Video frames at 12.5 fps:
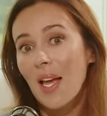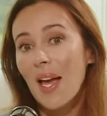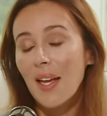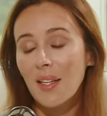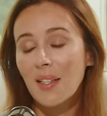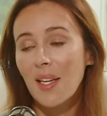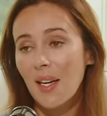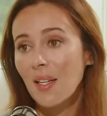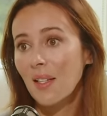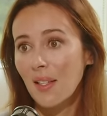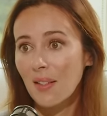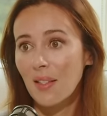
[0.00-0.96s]
and
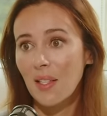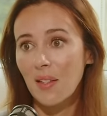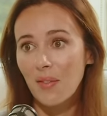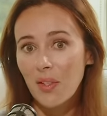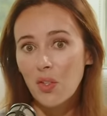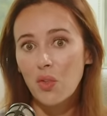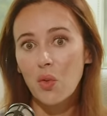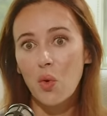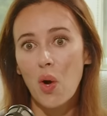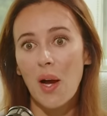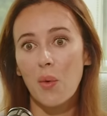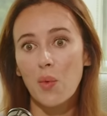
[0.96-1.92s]
getting it, even
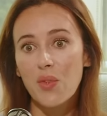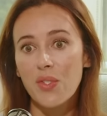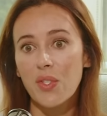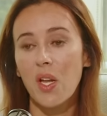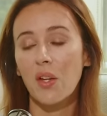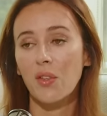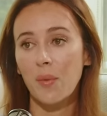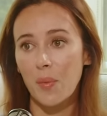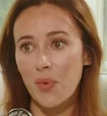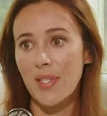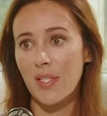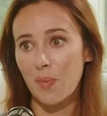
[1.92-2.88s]
though I was not the
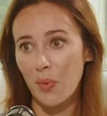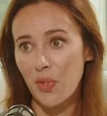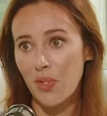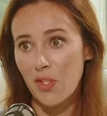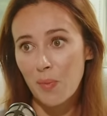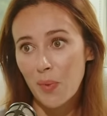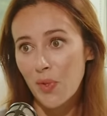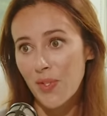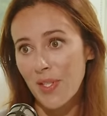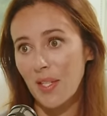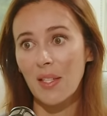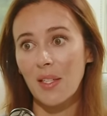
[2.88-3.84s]
most experienced
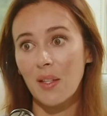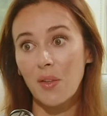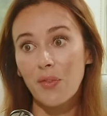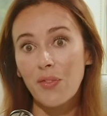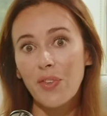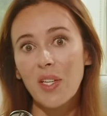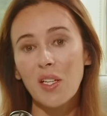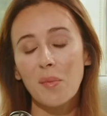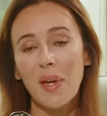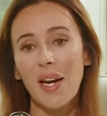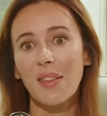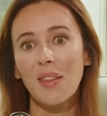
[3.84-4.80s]
person in the field.
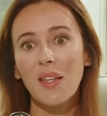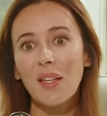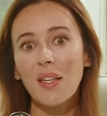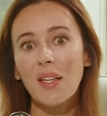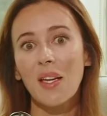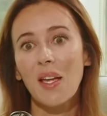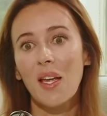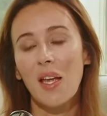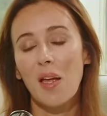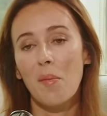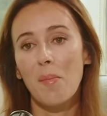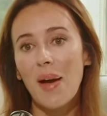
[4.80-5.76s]
But I think
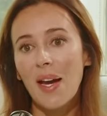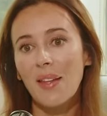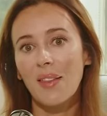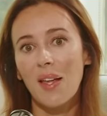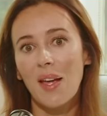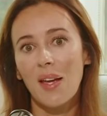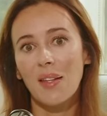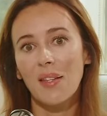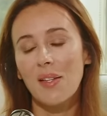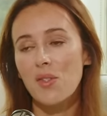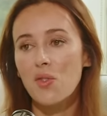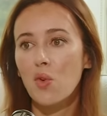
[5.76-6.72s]
back then
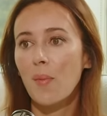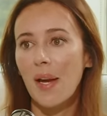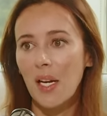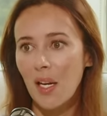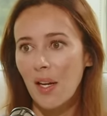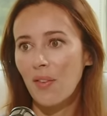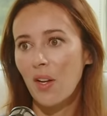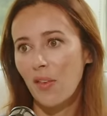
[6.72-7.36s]
they saw my level